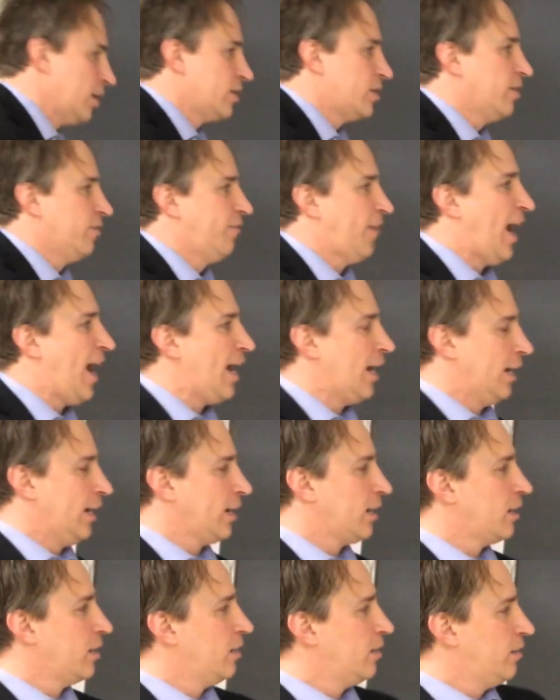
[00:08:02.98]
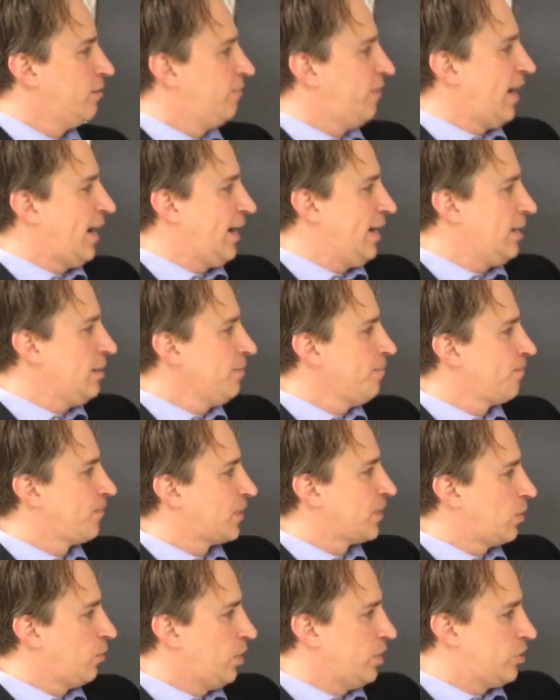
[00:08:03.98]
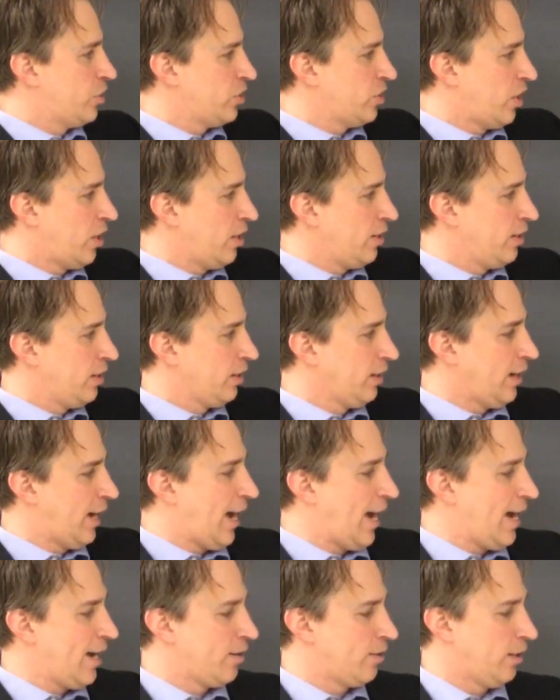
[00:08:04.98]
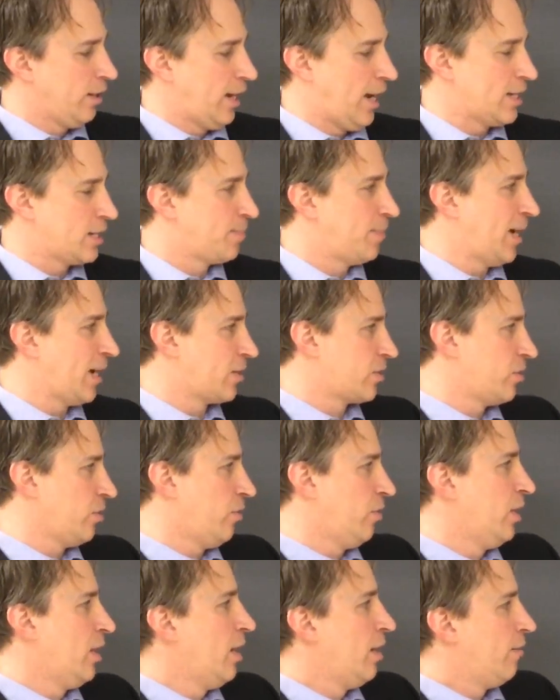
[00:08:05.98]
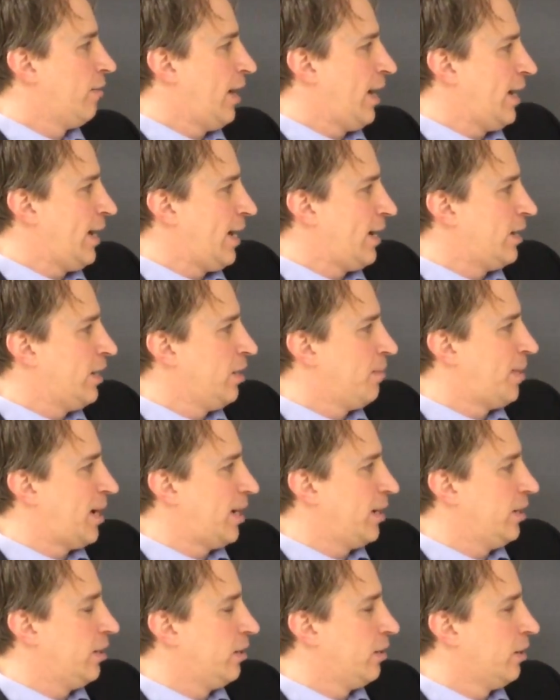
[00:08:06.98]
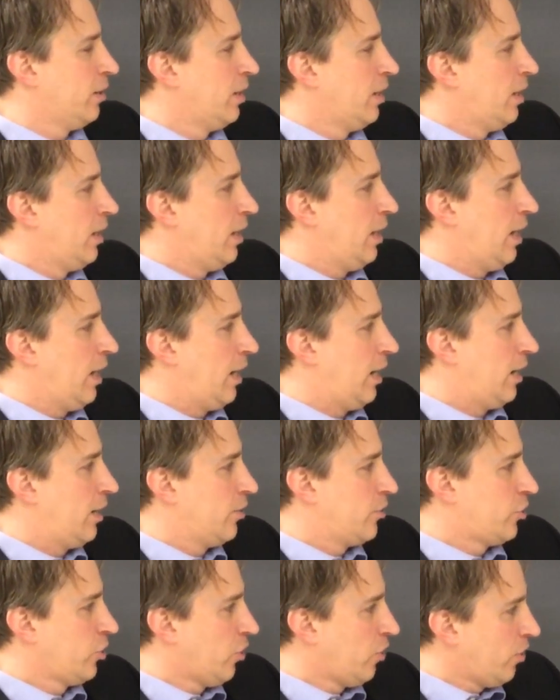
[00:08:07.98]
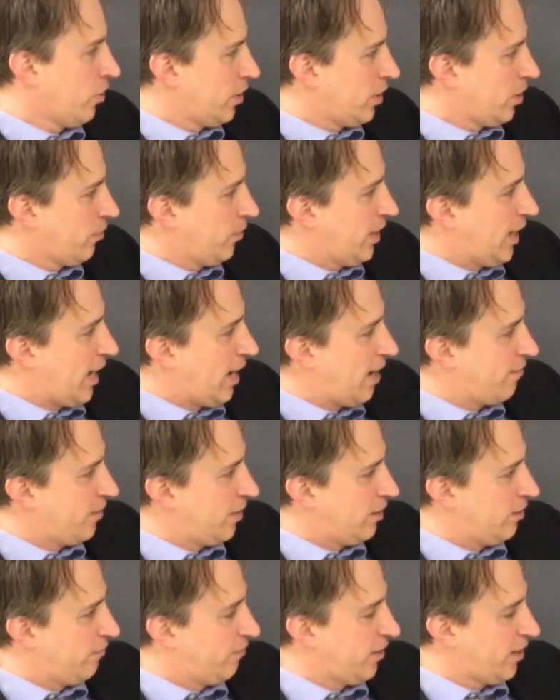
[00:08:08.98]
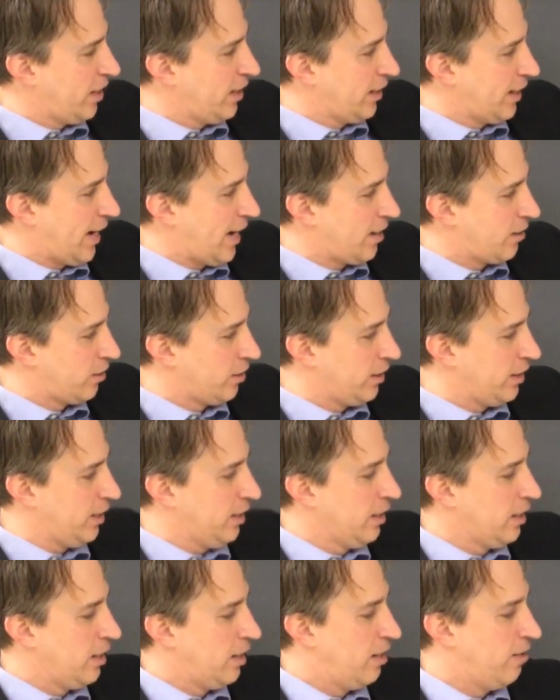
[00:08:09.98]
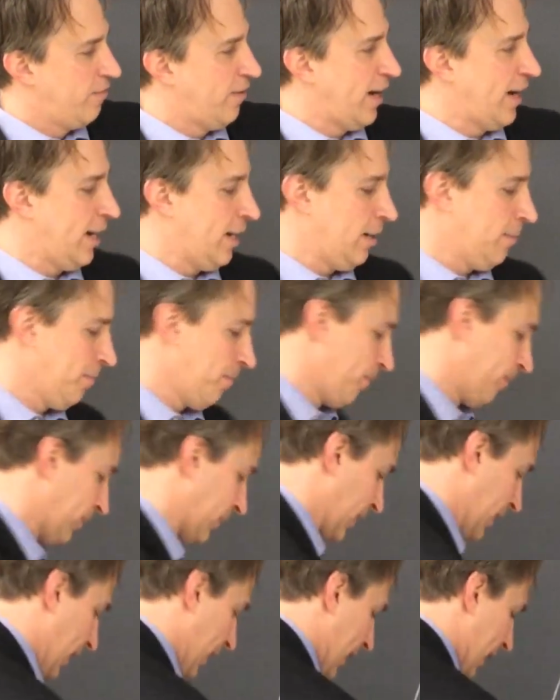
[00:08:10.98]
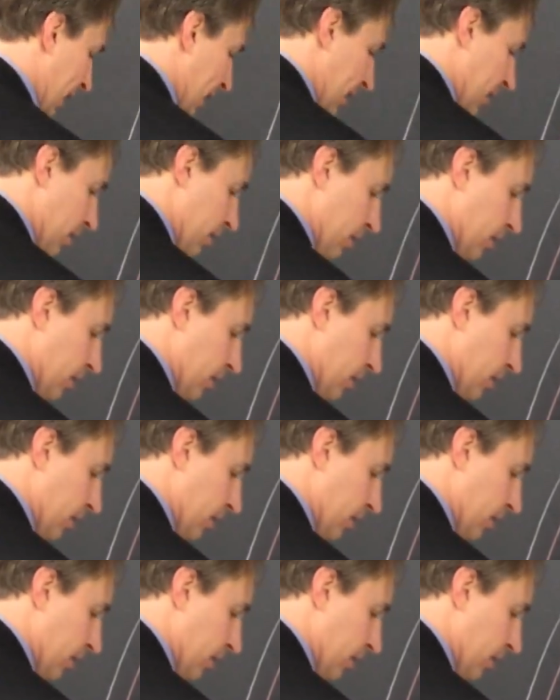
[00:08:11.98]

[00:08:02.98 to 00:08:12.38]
cephalic vein, which is on the lateral aspect. So right out here by your shoulder, we have a very laterally a vein, and